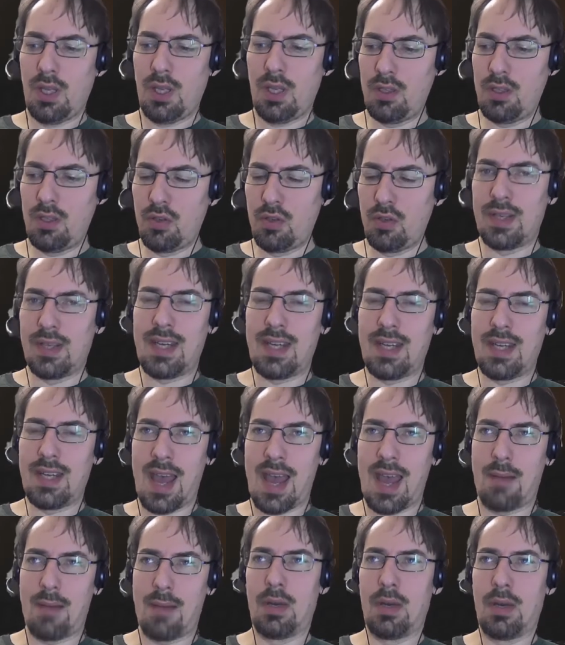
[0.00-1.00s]
So
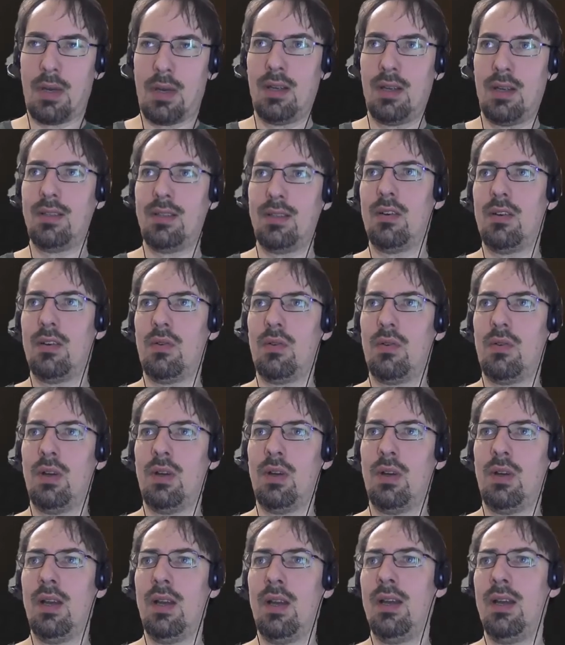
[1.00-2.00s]
I could
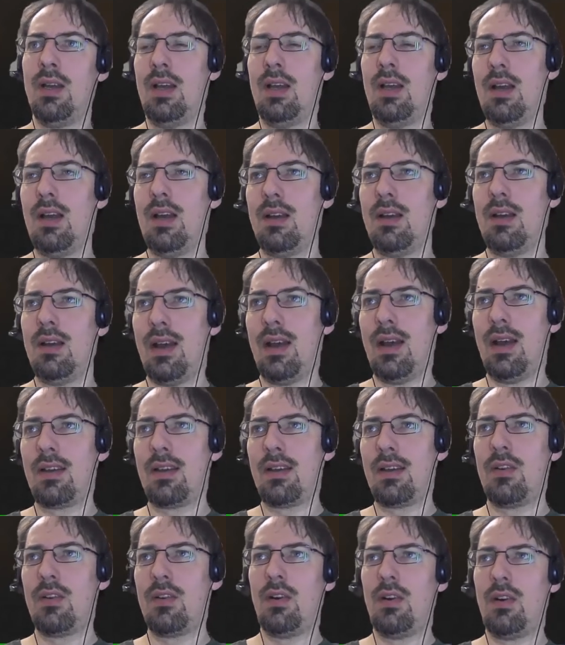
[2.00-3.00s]
also use
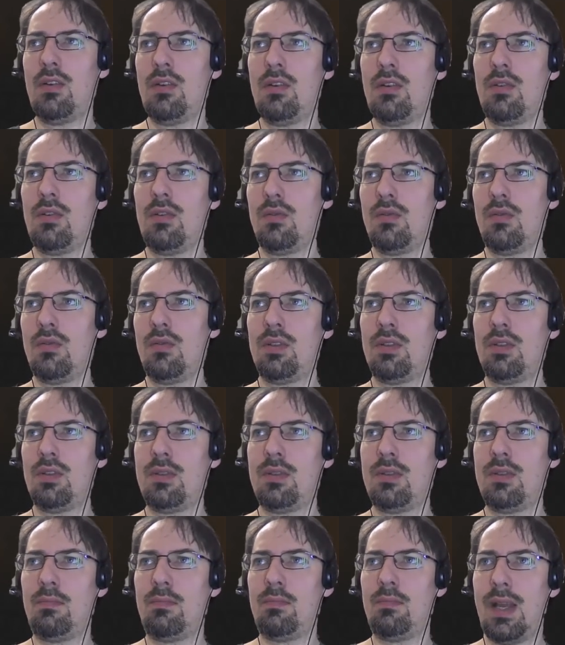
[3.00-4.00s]
spaces,
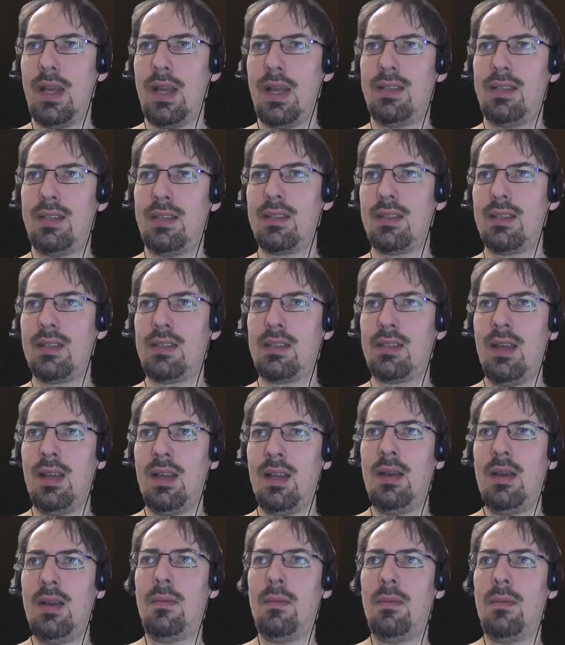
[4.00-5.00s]
but a tab
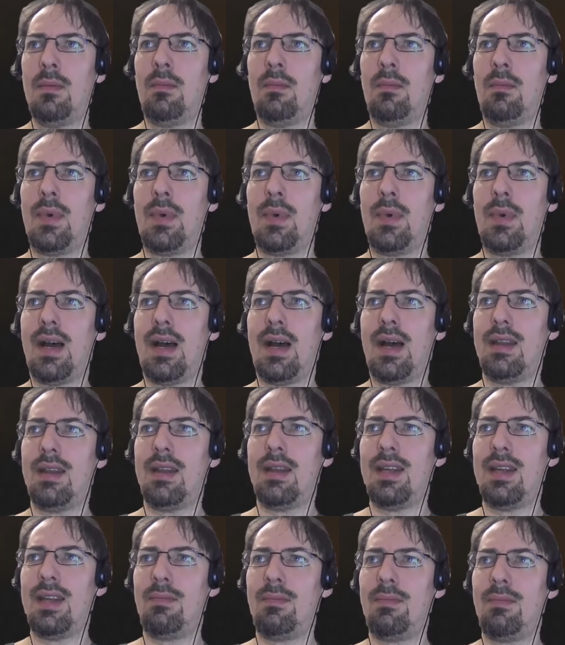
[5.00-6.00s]
gives me a
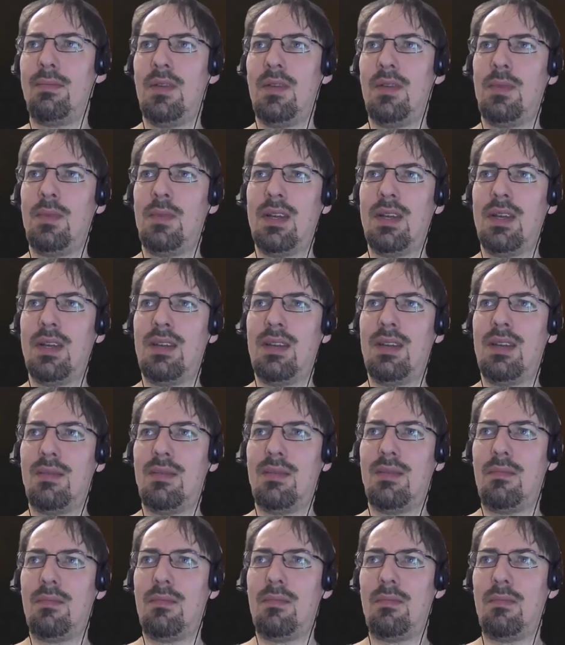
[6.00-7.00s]
better
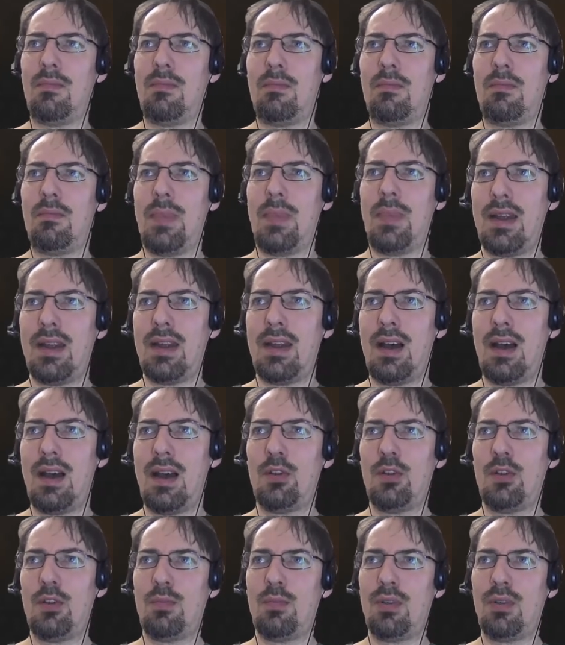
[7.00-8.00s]
output. It's not
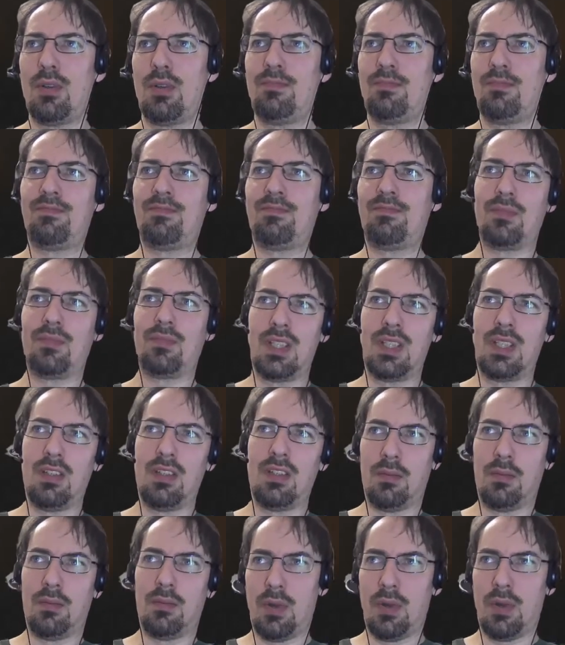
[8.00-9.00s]
perfect, as we see